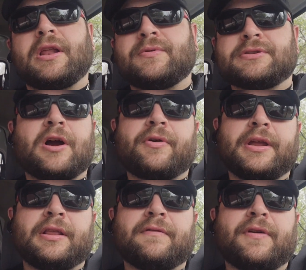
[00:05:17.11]
It was
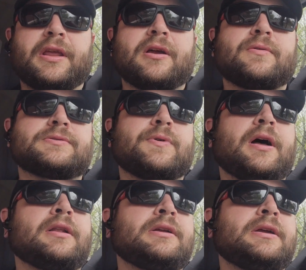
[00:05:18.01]
already in the video as
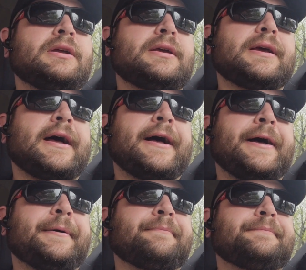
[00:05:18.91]
well.
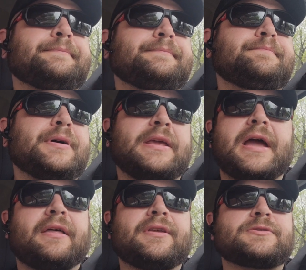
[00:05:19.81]
But
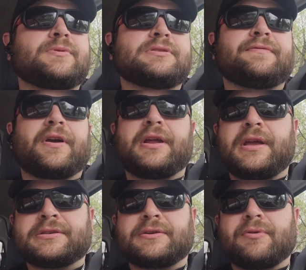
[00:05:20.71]
yeah, this was a very
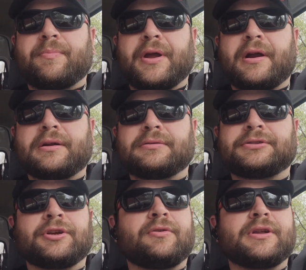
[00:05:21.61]
easy repair.
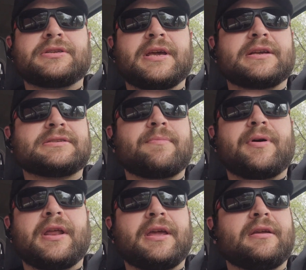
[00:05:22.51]
Should only take
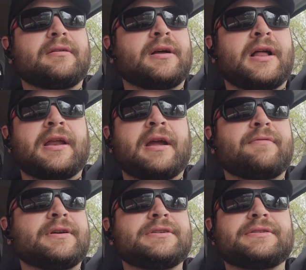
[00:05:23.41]
somebody on
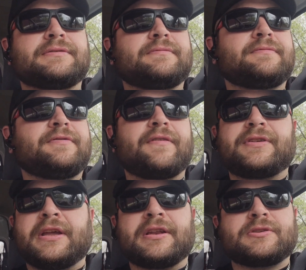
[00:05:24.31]
average
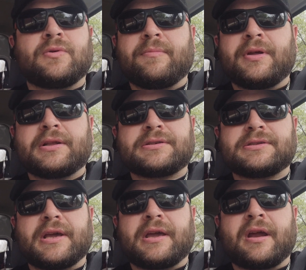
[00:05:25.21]
15 to 20 minutes to
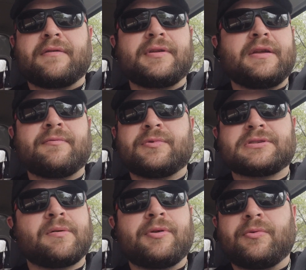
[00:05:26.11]
take care of it, even with
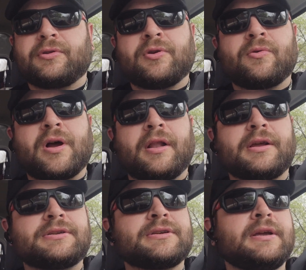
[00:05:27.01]
somebody with no
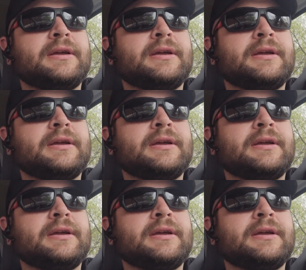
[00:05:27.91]
knowledge.